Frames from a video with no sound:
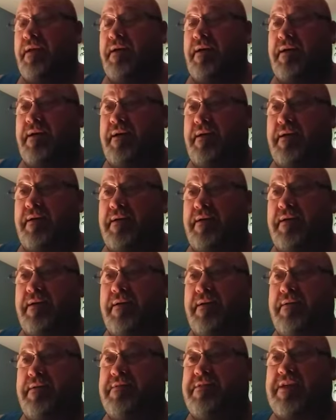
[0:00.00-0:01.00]

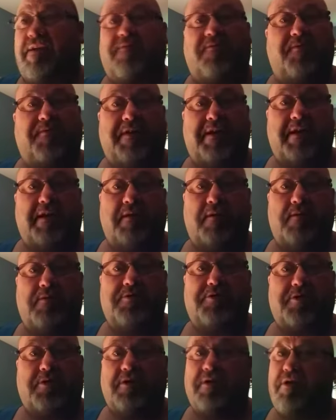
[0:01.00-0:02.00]
Uh, several
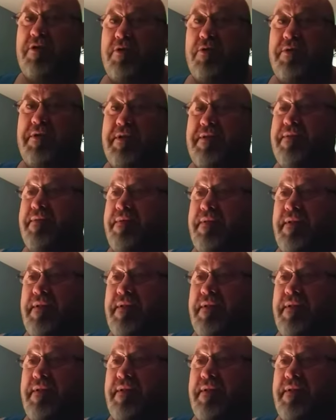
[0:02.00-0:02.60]
videos are included